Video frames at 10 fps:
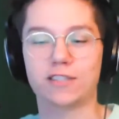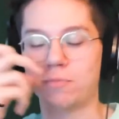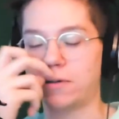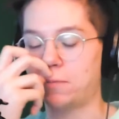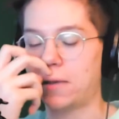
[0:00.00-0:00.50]

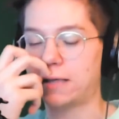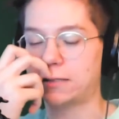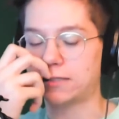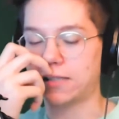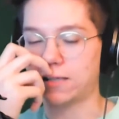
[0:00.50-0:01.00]
But man,
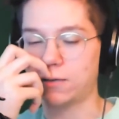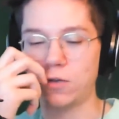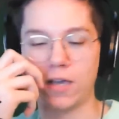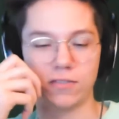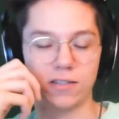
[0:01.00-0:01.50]
just like you
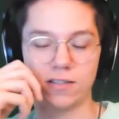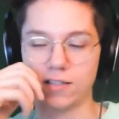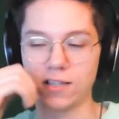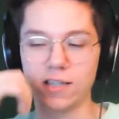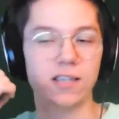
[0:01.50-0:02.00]
have to just
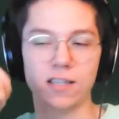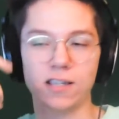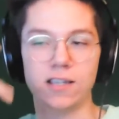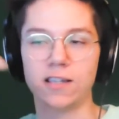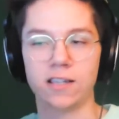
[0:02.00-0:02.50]

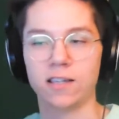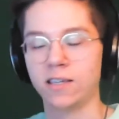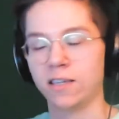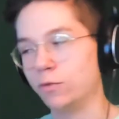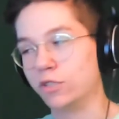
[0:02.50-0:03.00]

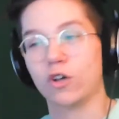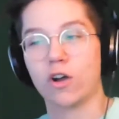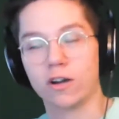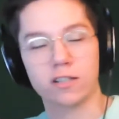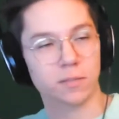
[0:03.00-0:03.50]
eat, which is
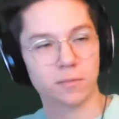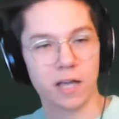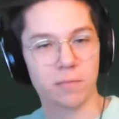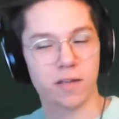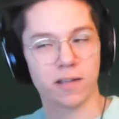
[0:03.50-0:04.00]
hard because I'm
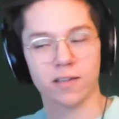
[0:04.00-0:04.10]
diabetic.